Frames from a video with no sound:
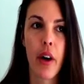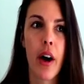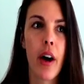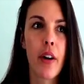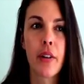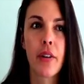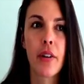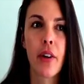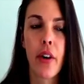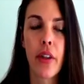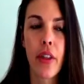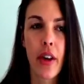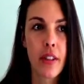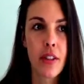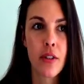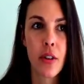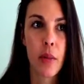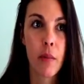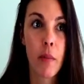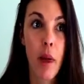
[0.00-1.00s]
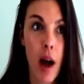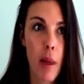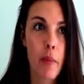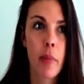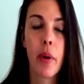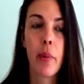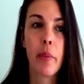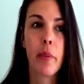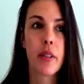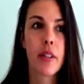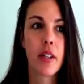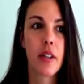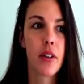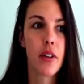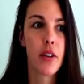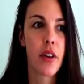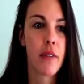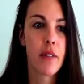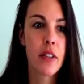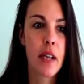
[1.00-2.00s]
I don't know. That's not my purpose. I don't
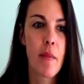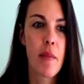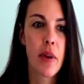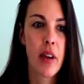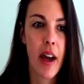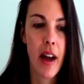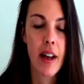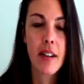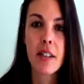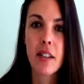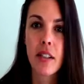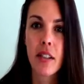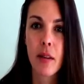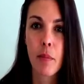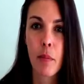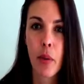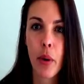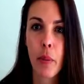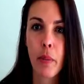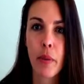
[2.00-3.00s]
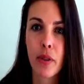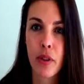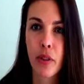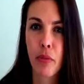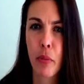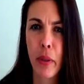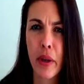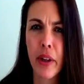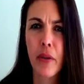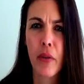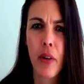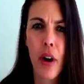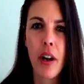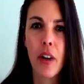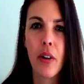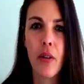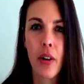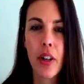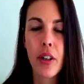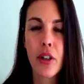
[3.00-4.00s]
know if somebody has the purpose of being
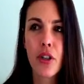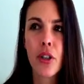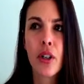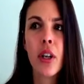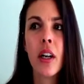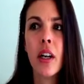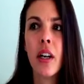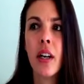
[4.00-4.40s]
really rich.